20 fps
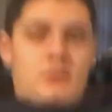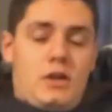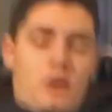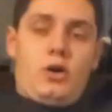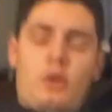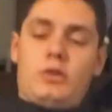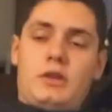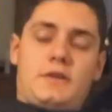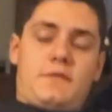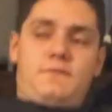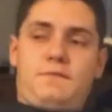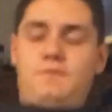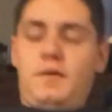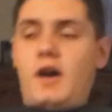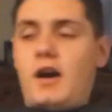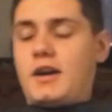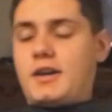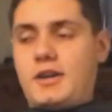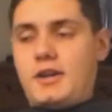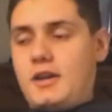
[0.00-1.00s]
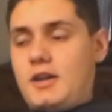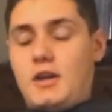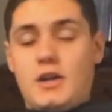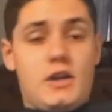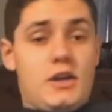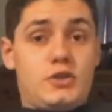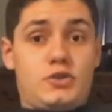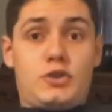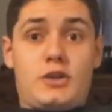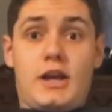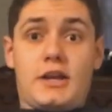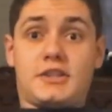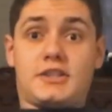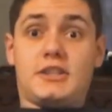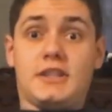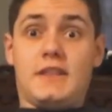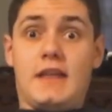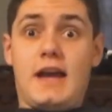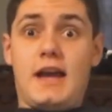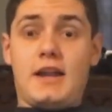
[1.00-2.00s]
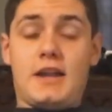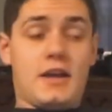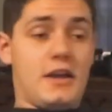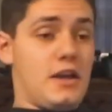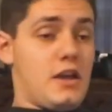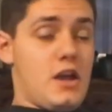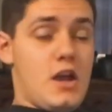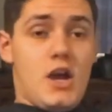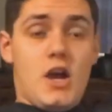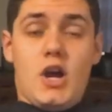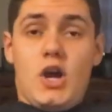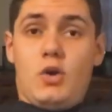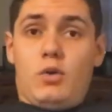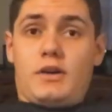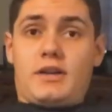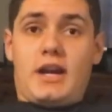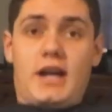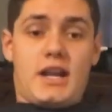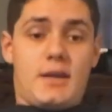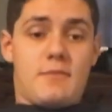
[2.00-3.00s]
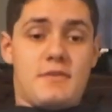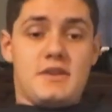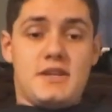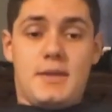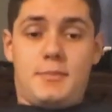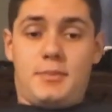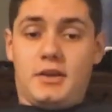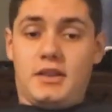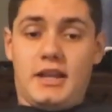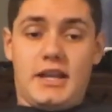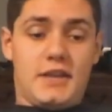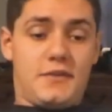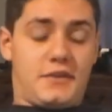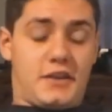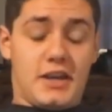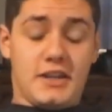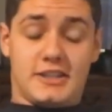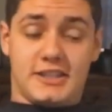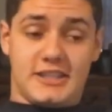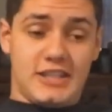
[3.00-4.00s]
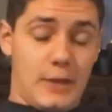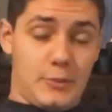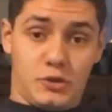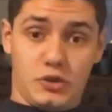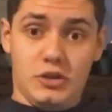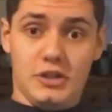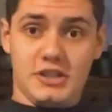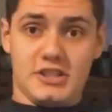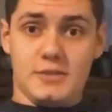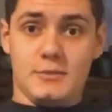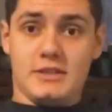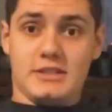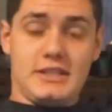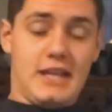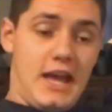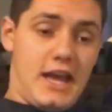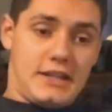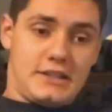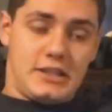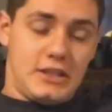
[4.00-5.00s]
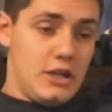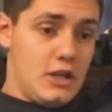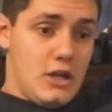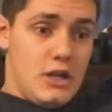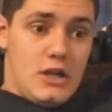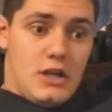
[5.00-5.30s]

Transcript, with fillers: Holy Did you guys see that? What kind of manipulative conceptualism is that?